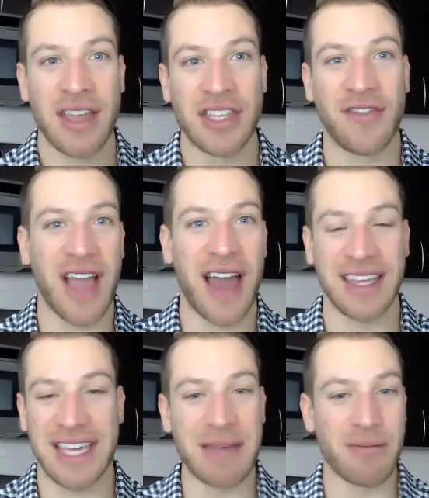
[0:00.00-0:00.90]
You've got
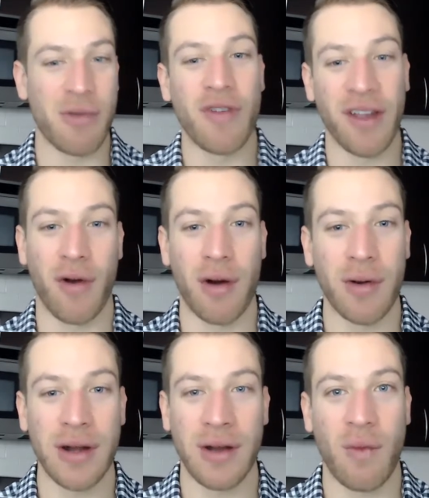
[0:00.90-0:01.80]
to keep moving
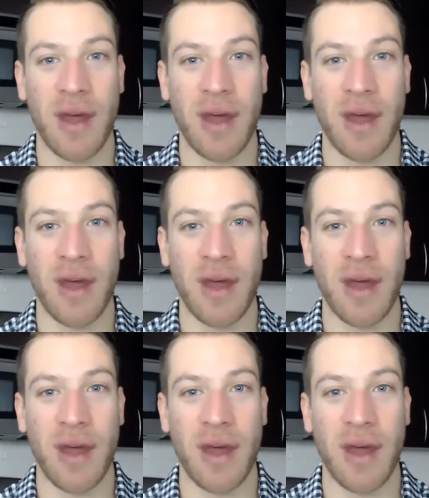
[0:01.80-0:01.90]
forward,